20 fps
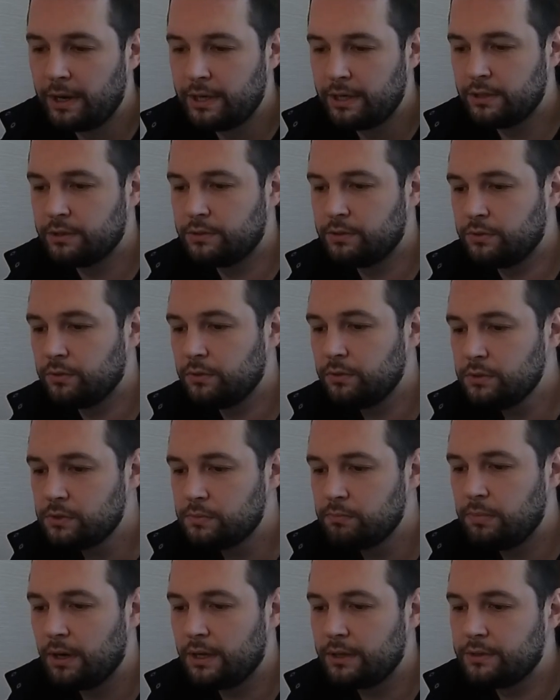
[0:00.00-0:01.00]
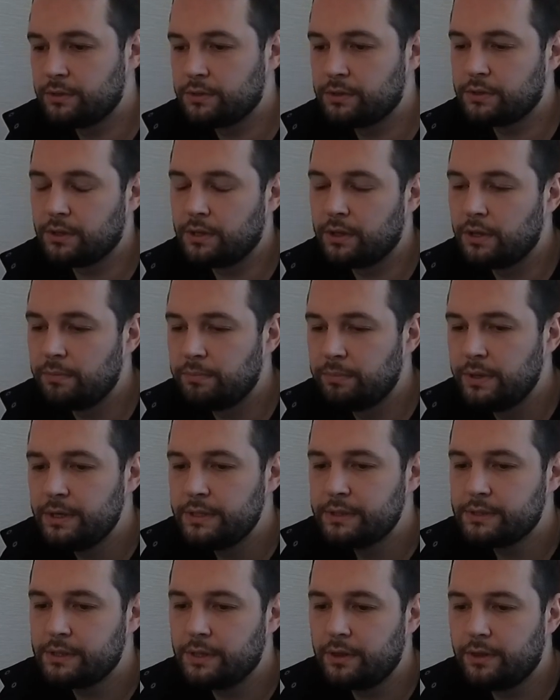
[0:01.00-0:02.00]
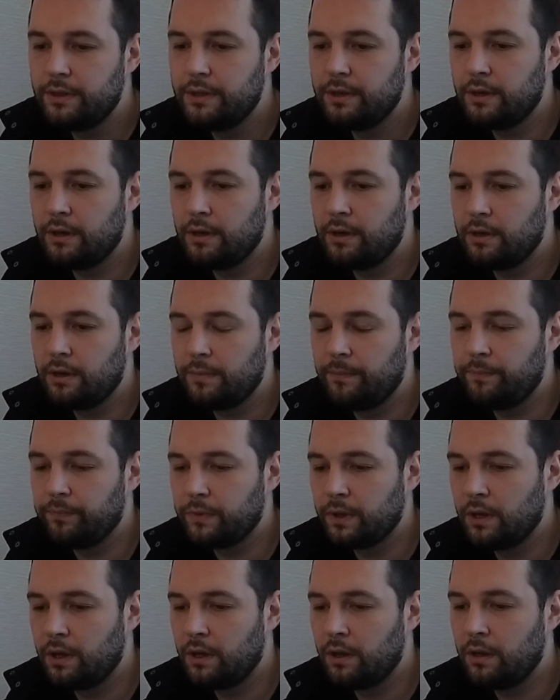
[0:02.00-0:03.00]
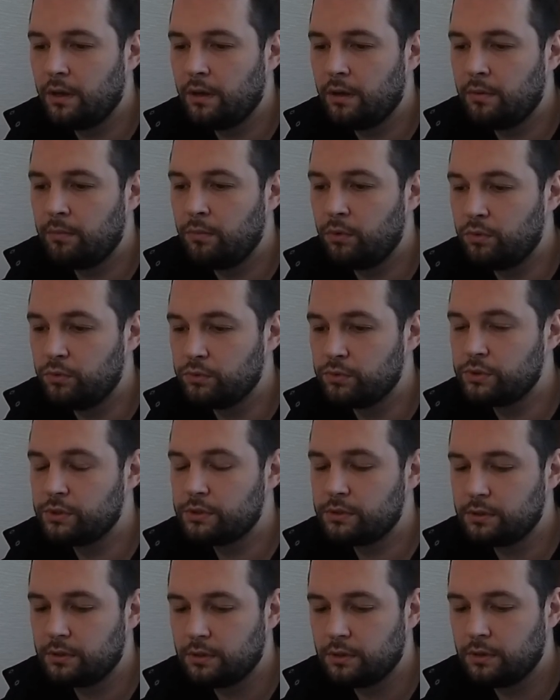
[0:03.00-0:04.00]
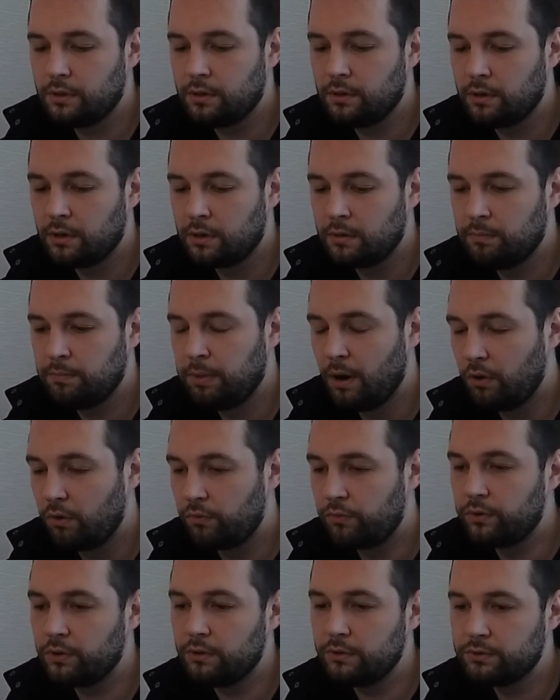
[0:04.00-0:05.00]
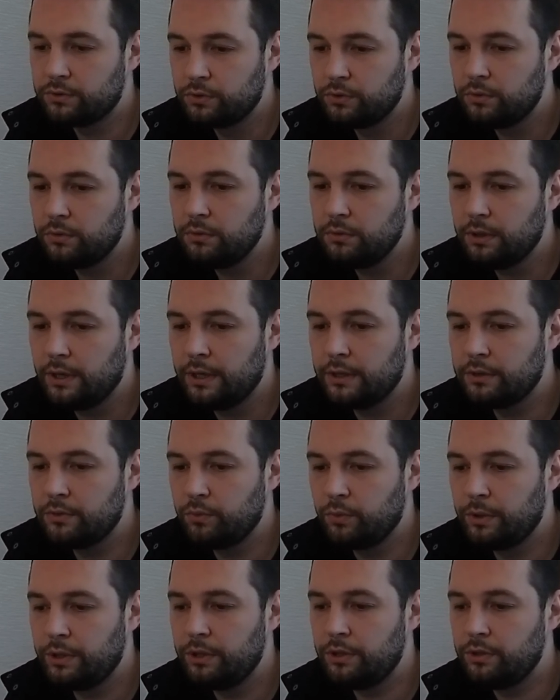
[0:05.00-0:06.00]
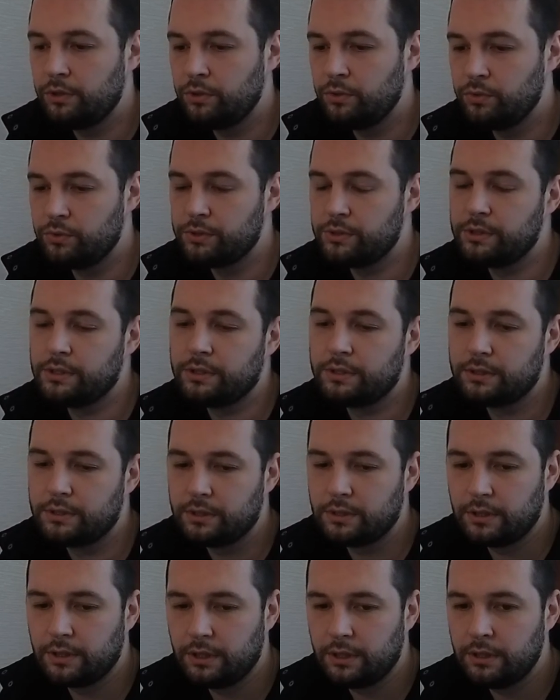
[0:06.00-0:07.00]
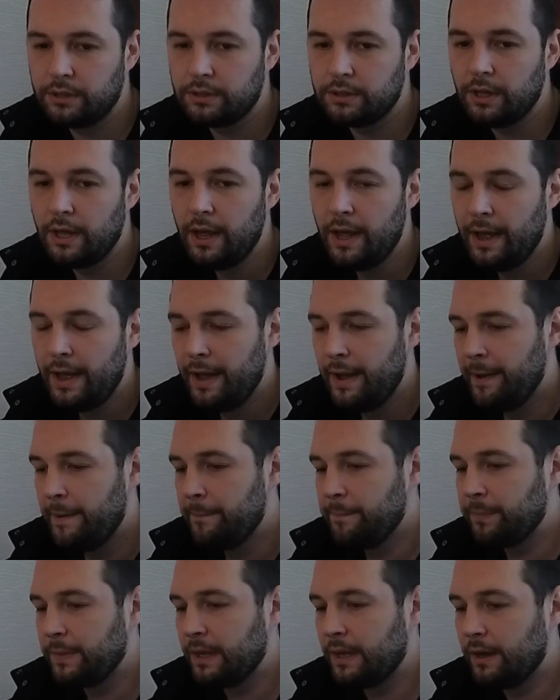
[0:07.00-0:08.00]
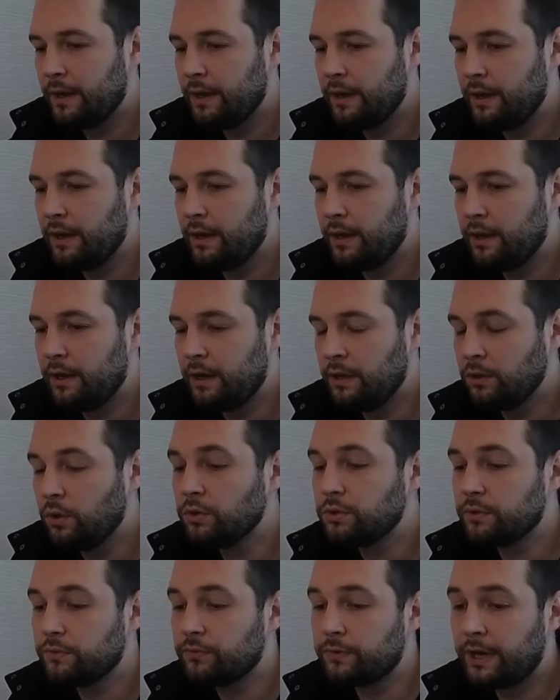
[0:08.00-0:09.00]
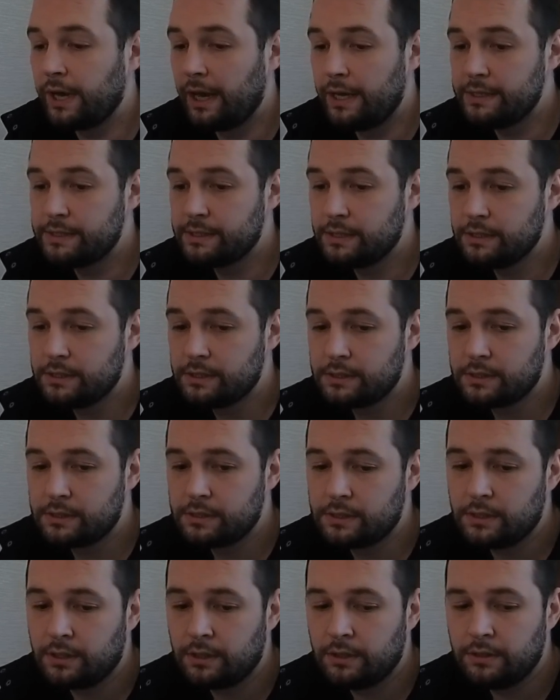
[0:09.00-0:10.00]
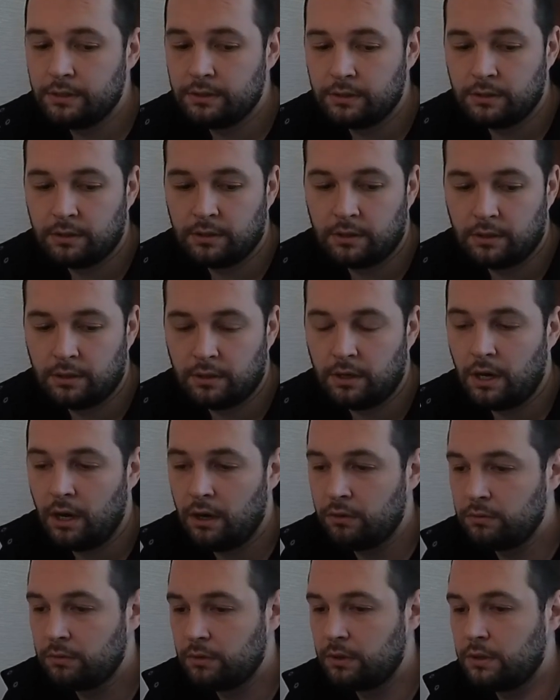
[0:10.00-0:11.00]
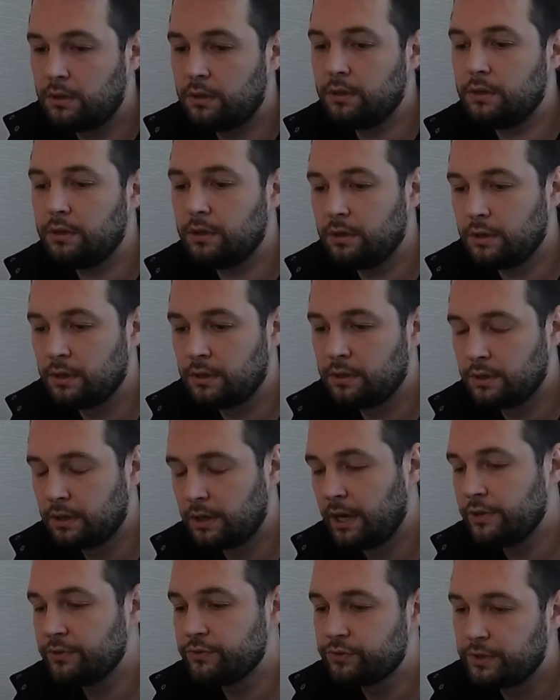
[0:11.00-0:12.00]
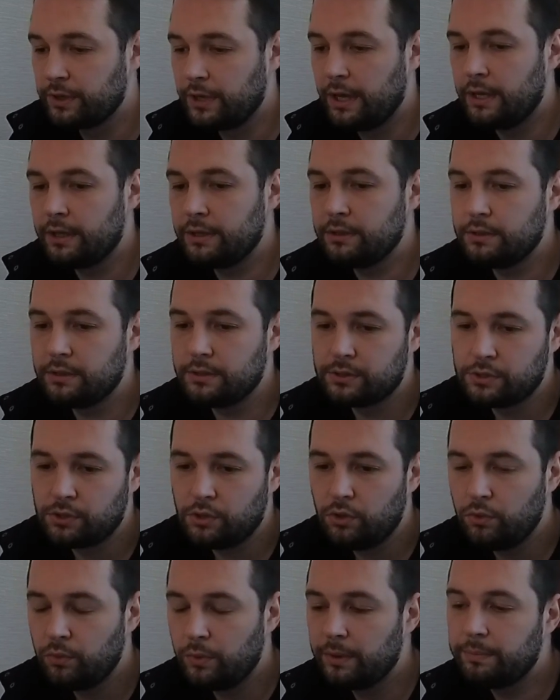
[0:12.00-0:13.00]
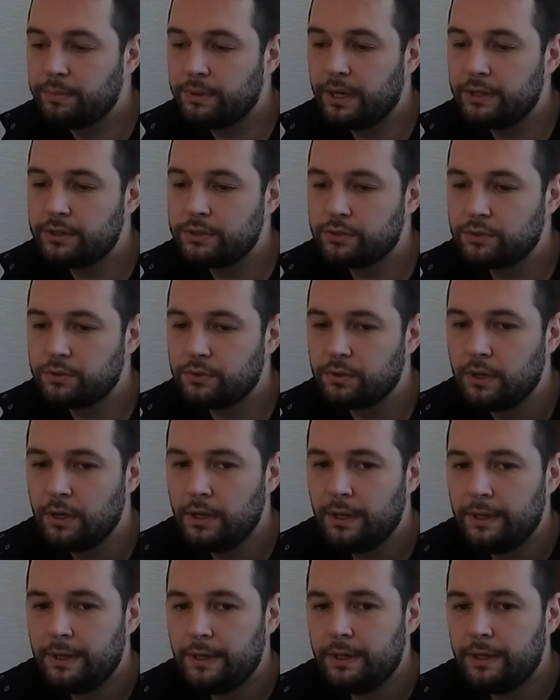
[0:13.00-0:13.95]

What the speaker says: many tools, but the Pix is the most powerful tool, and we use it in a lot of cases in our country, and so we plan to